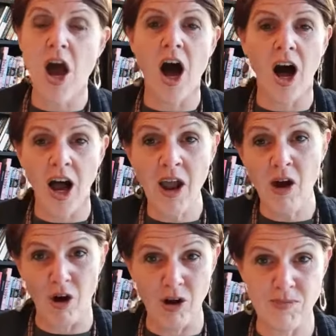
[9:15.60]
I
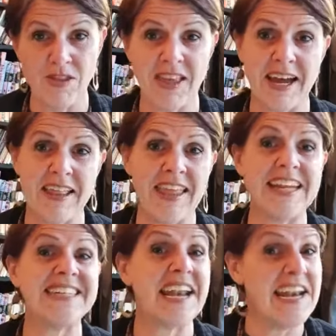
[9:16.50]
hope that
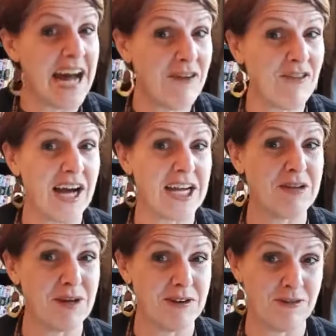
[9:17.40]
is enough
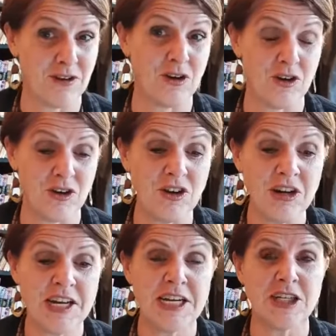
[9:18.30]
argument for you
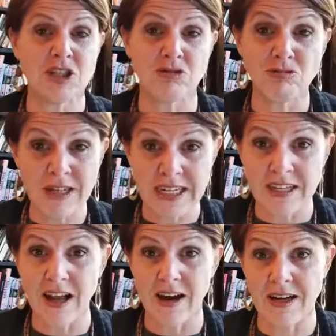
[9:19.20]
to
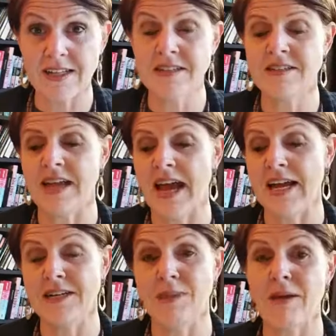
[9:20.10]
realise
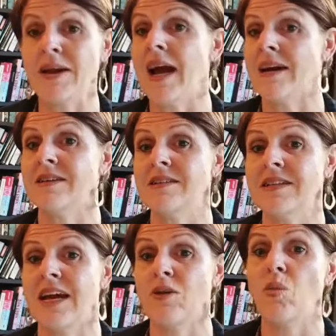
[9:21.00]
and maybe
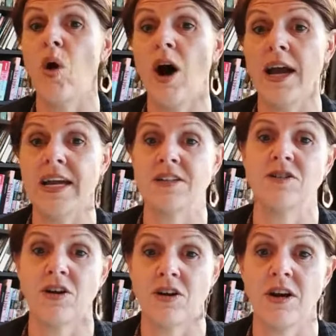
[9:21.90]
understand why it's
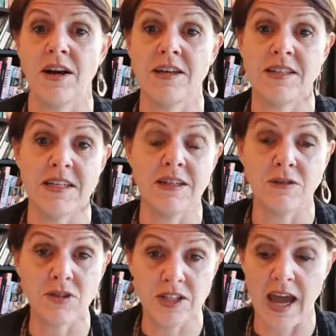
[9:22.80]
not
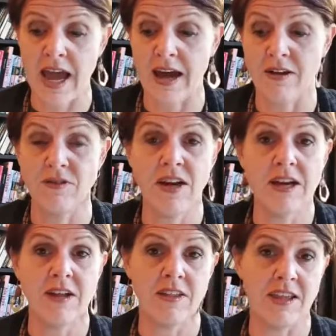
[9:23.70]
ideal to have
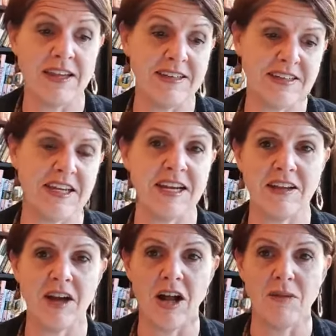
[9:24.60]
the sink in
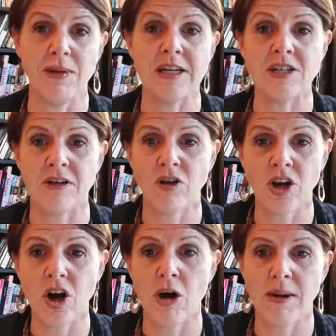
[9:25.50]
the island bench. Now, I've got a
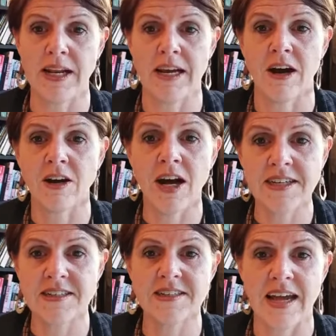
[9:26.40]
comment here. I'd
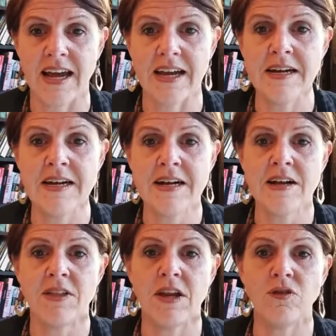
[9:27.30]
like to say
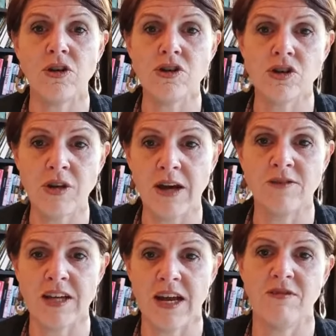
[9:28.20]
that if you do
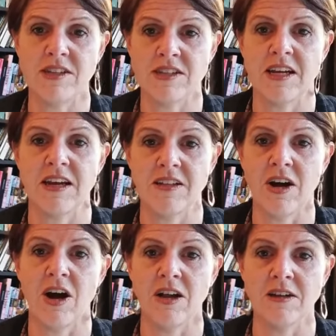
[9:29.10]
have to have the sink in
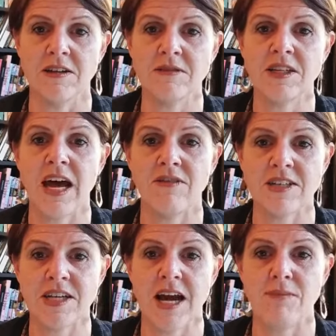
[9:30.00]
the island, to have a
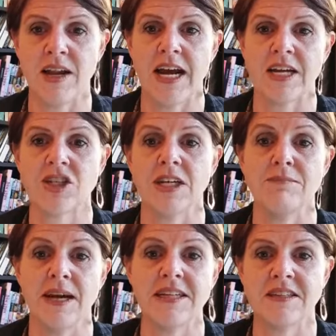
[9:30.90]
tap that actually
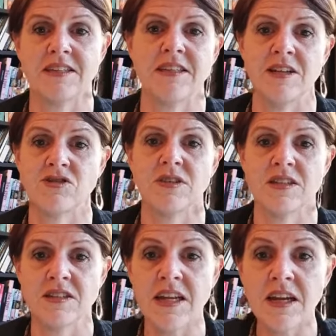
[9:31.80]
meets the centre of the
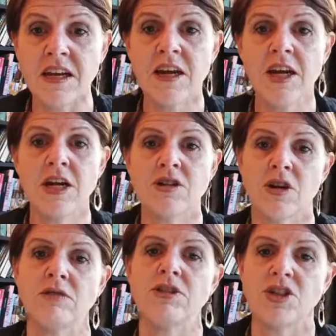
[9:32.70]
sink, so
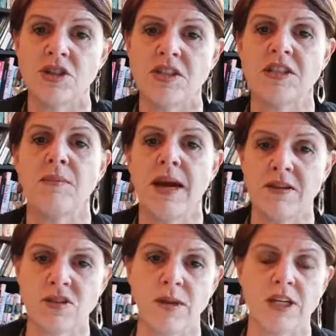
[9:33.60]
it reduces the amount
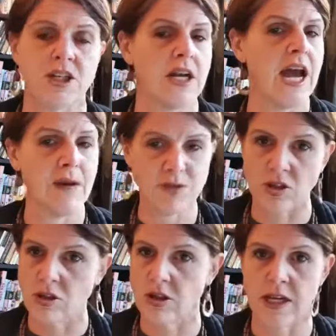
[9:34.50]
of splashing.
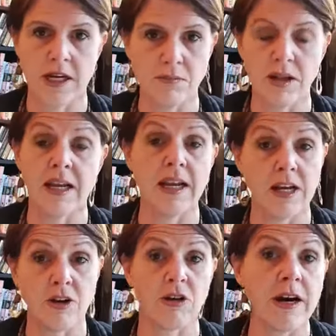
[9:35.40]
Absolutely, completely
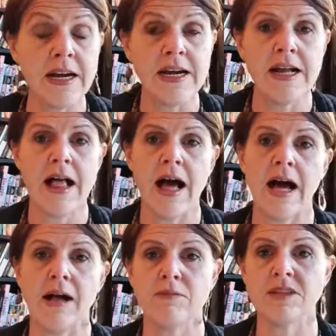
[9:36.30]
agree.
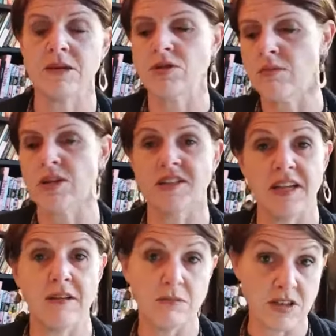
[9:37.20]
Sometimes I
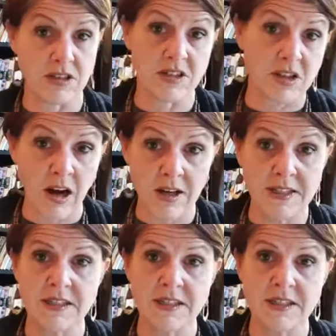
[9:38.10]
see them to the side,